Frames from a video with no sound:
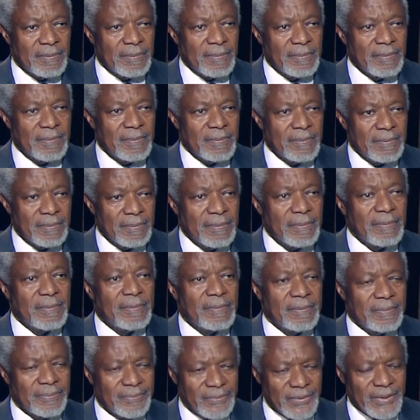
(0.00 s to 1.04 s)
despair and the
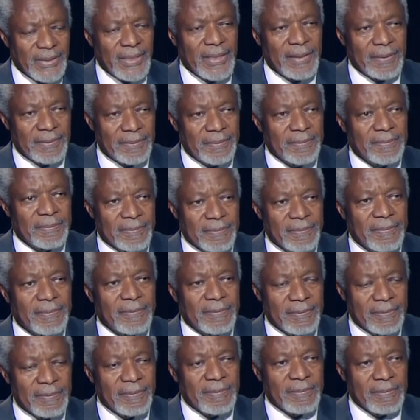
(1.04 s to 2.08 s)
sense of
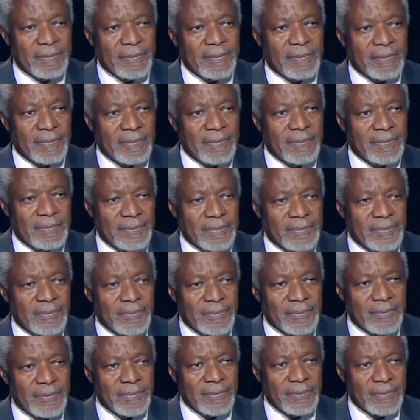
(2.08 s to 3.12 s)
hopelessness that many in Syria
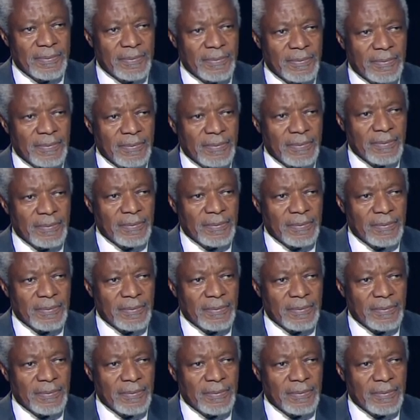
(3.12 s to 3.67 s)
feel today.